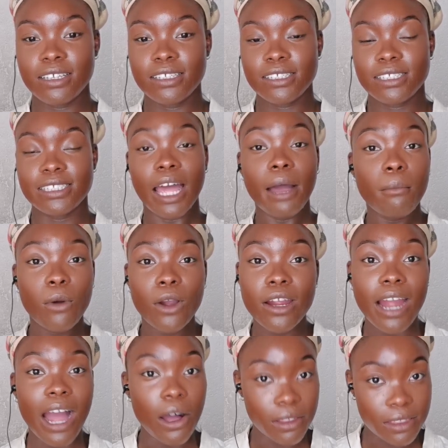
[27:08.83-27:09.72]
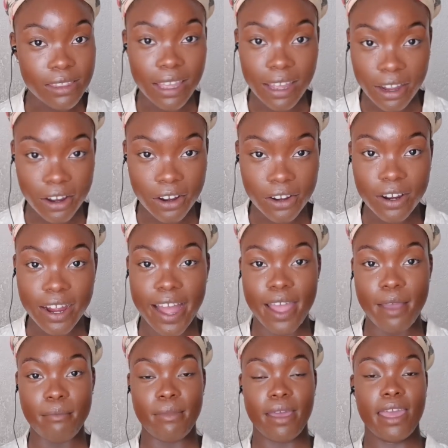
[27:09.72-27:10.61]
somewhere out there,
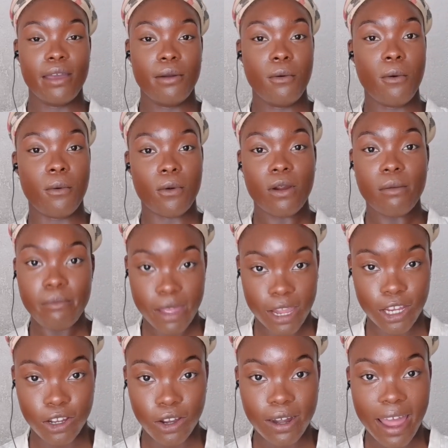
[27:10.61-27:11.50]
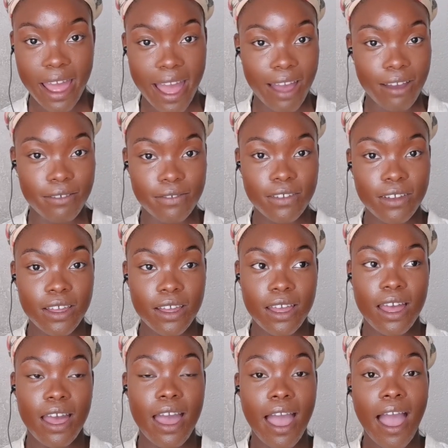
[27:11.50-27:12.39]
I may or may not have
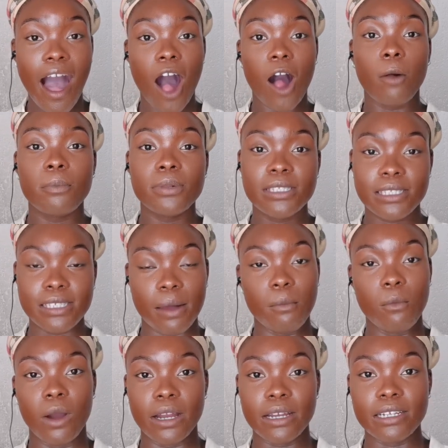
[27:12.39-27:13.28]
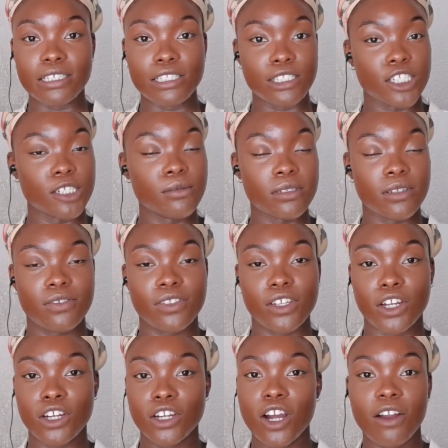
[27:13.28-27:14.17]
helped someone in terms of
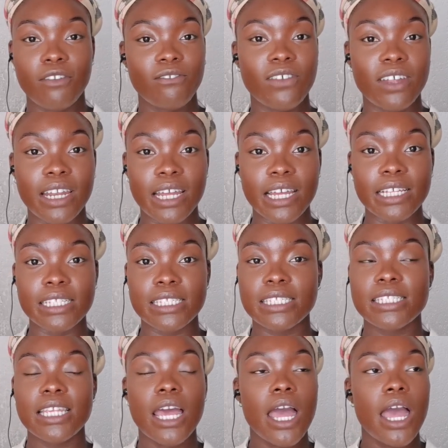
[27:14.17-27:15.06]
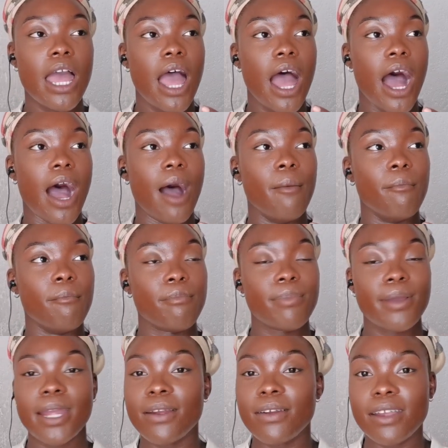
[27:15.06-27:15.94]
their confidence,
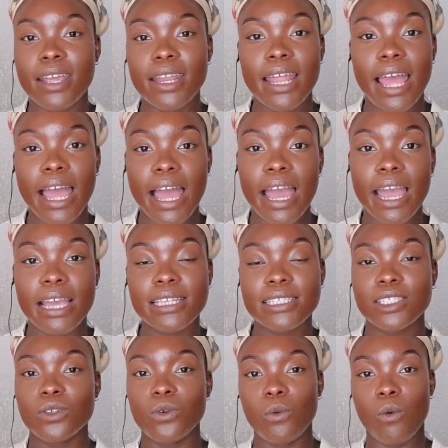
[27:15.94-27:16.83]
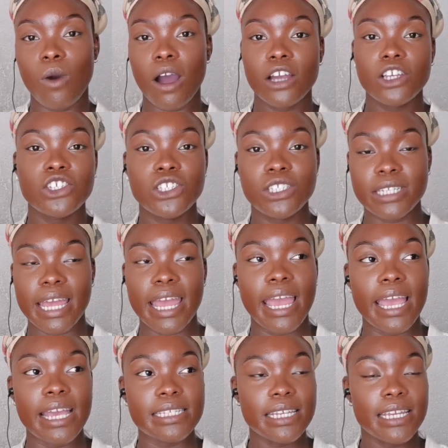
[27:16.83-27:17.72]
period hacks, wash
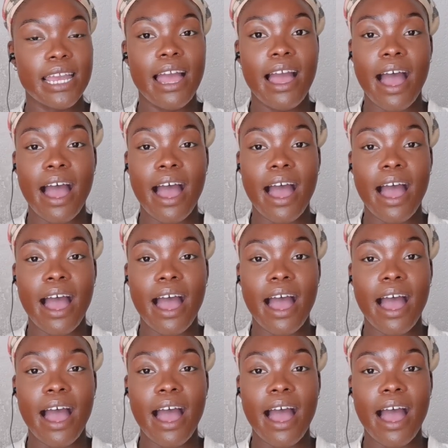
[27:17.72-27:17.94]
days.